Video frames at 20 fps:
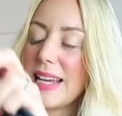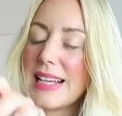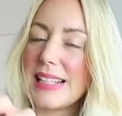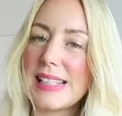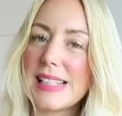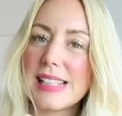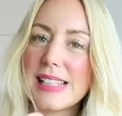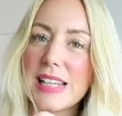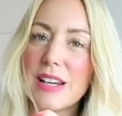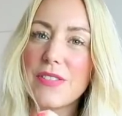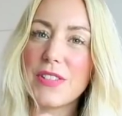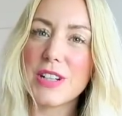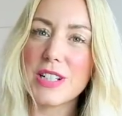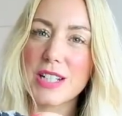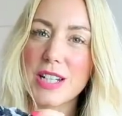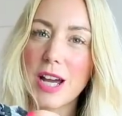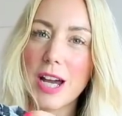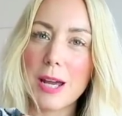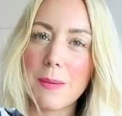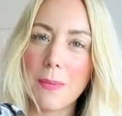It is a
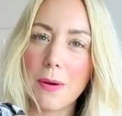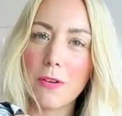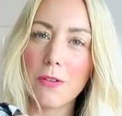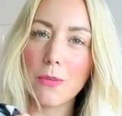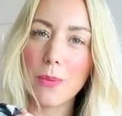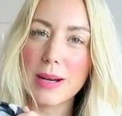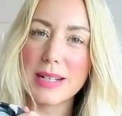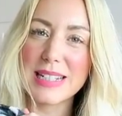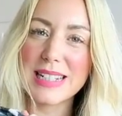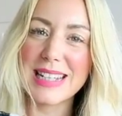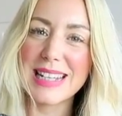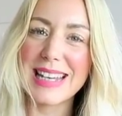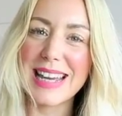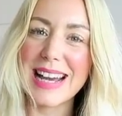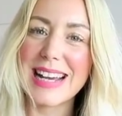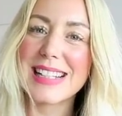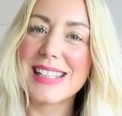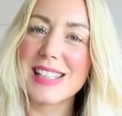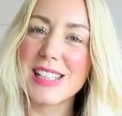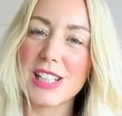different type of wedding
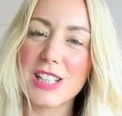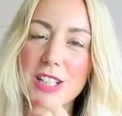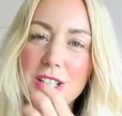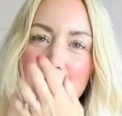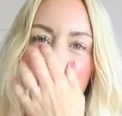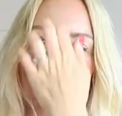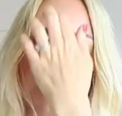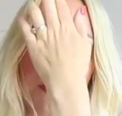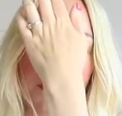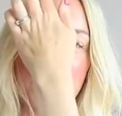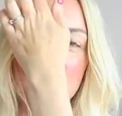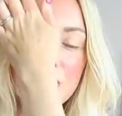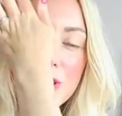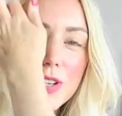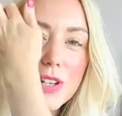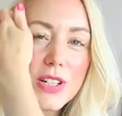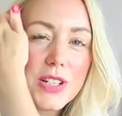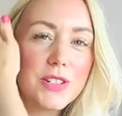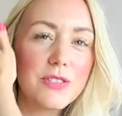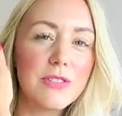guest look, but
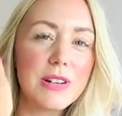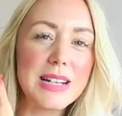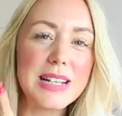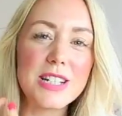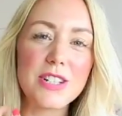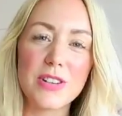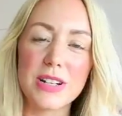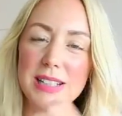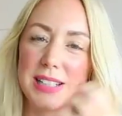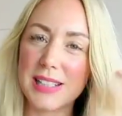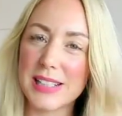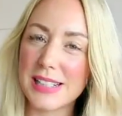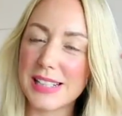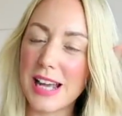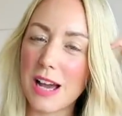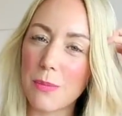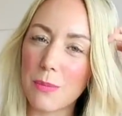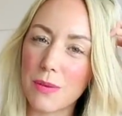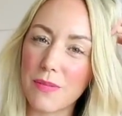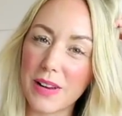you could really dress
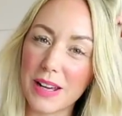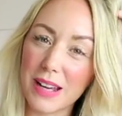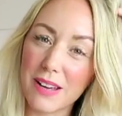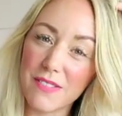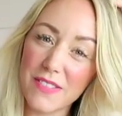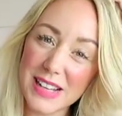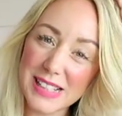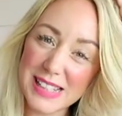this up with like a